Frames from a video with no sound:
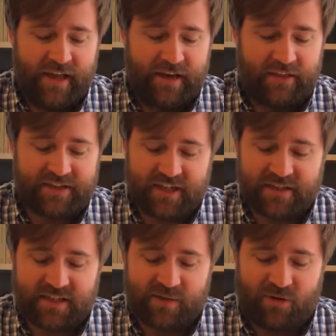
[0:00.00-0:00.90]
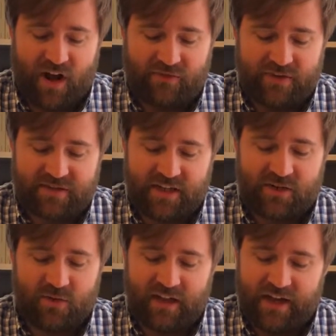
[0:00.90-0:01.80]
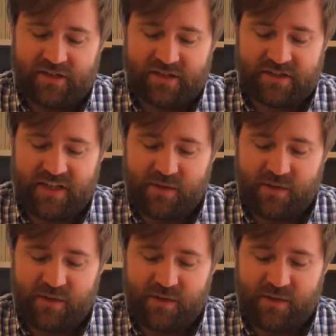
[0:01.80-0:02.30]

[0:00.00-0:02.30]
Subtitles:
"Now the sons of the prophets said to Elisha, 'See,